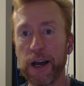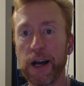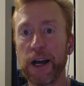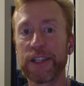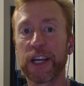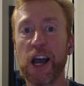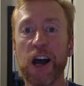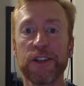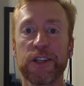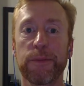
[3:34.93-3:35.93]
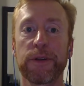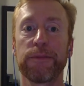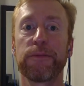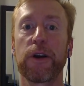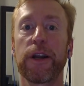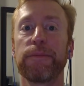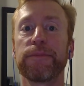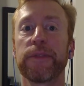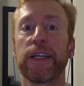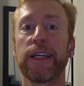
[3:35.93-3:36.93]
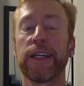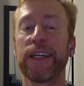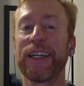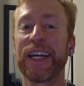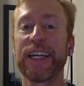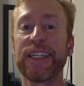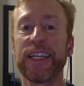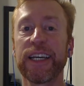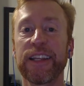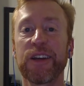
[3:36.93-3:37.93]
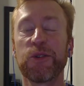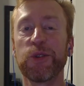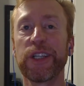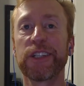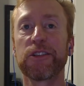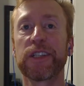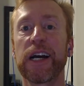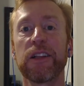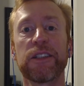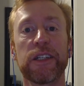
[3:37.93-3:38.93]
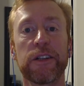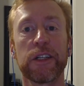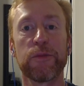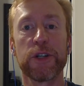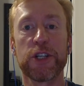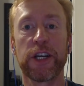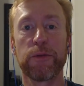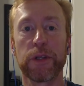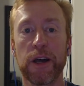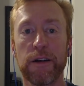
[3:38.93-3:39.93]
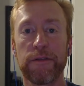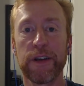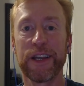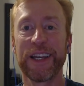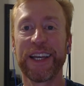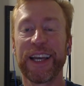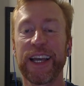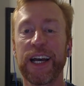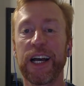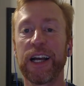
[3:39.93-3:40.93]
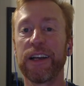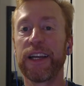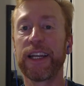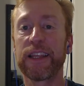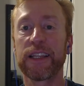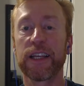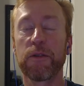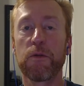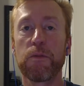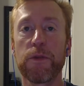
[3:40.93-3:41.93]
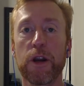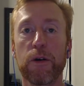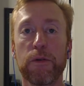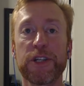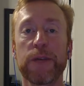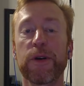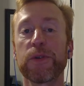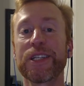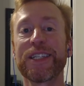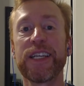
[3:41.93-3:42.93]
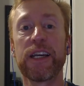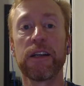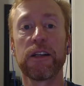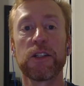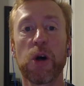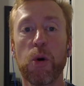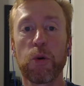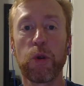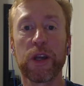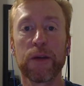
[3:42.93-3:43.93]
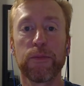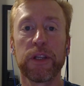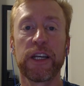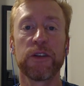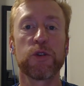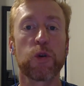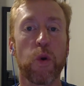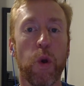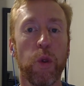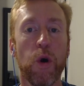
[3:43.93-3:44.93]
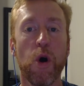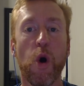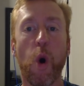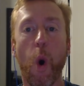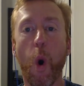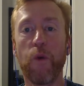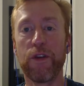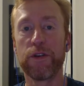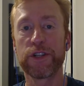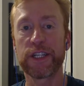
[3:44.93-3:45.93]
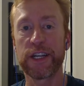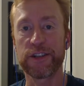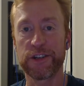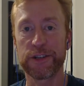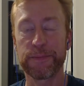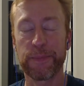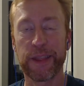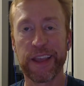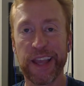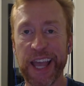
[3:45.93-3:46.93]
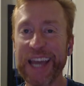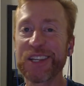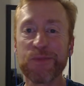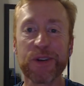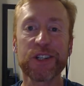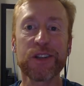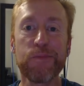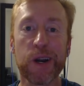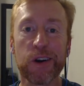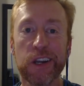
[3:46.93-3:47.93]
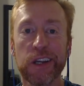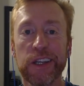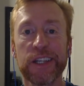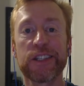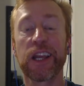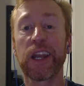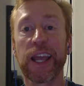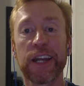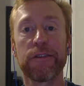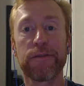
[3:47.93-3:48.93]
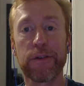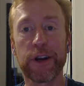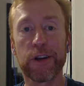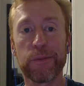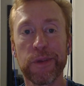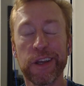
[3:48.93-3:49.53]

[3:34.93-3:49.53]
It's a concept, right? An idea that only a totalitarian regime would love. Anything that, a regime that wants to seek total and complete control over their citizens. And as much as America is the land of freedom,